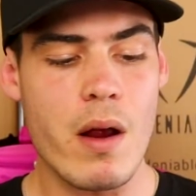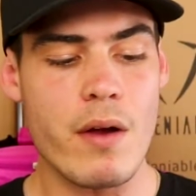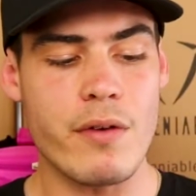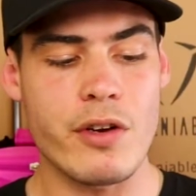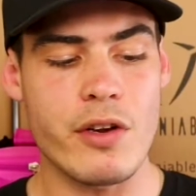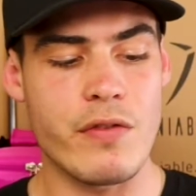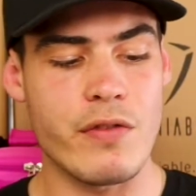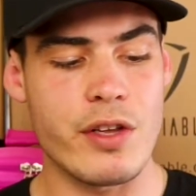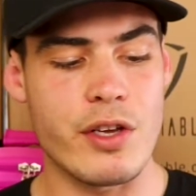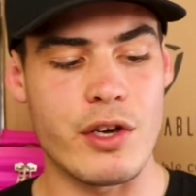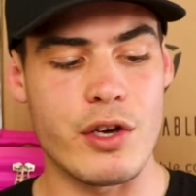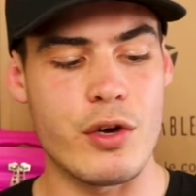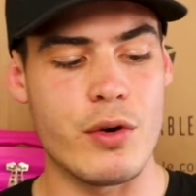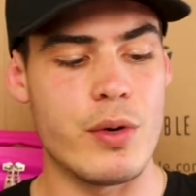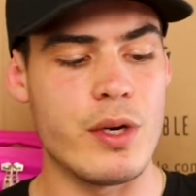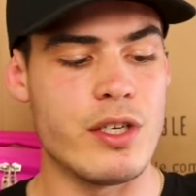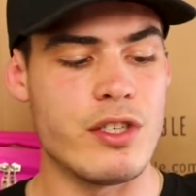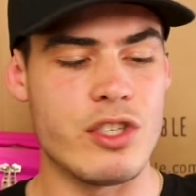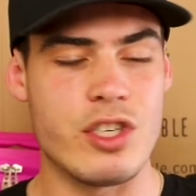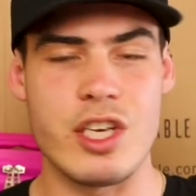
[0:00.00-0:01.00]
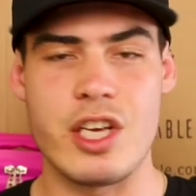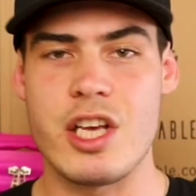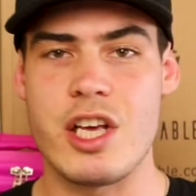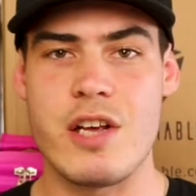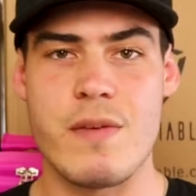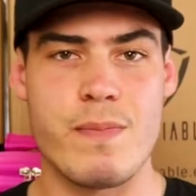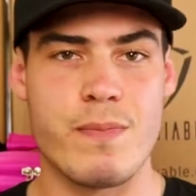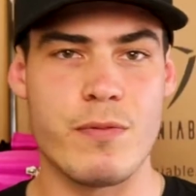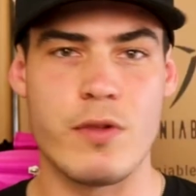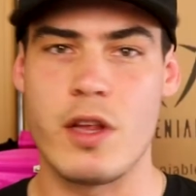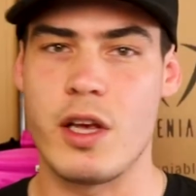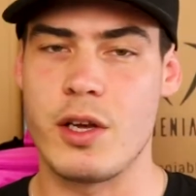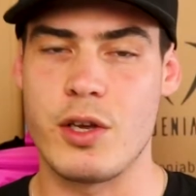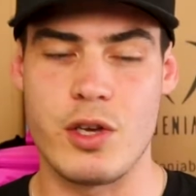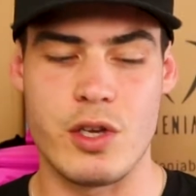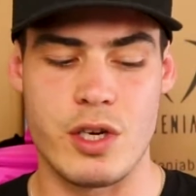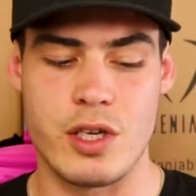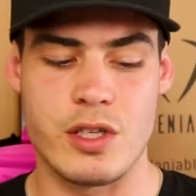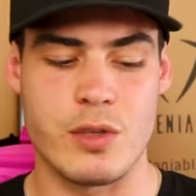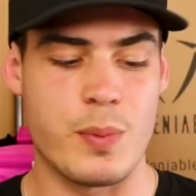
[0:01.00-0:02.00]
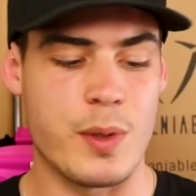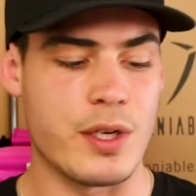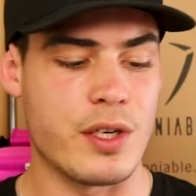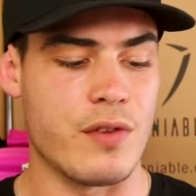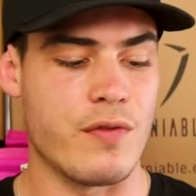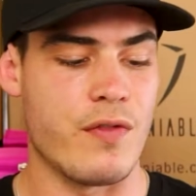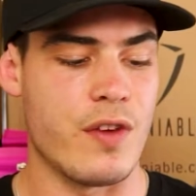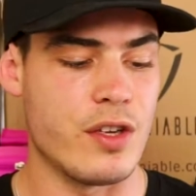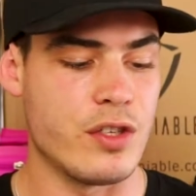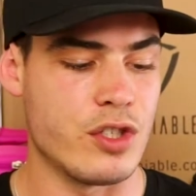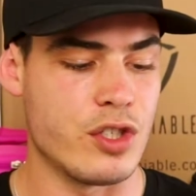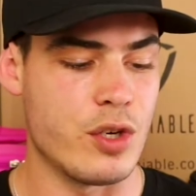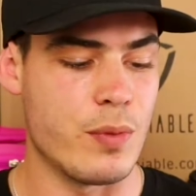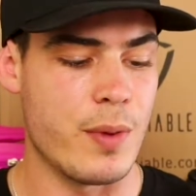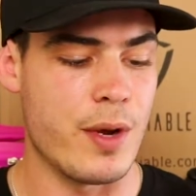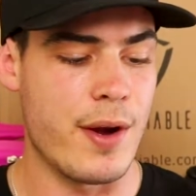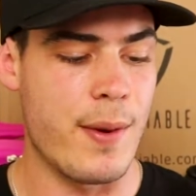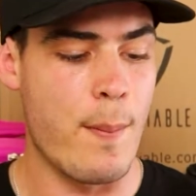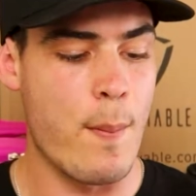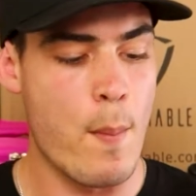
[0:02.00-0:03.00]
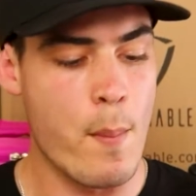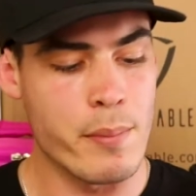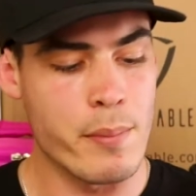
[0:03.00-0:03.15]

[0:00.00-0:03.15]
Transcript: Definitely gooey, sticky, like you'd expect a fudge to be.